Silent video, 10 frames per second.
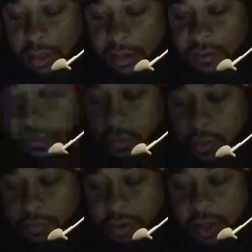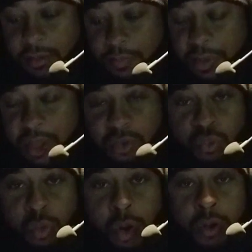And so we play a big
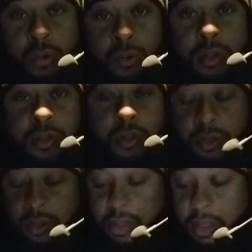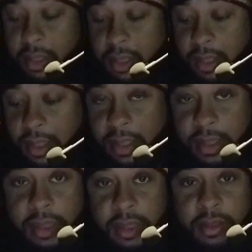role
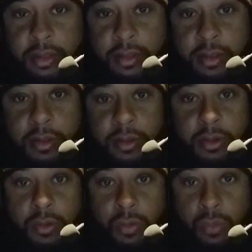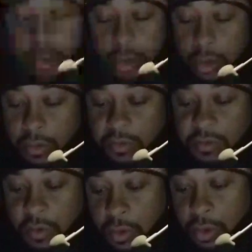in what
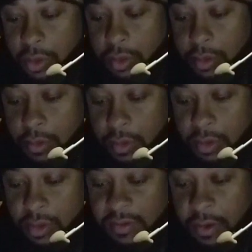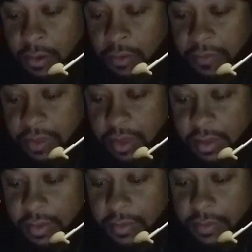goes on this earth
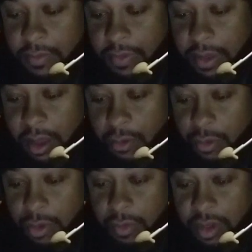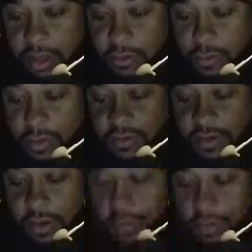and how we relate to each
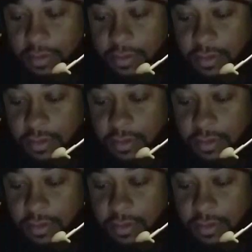other.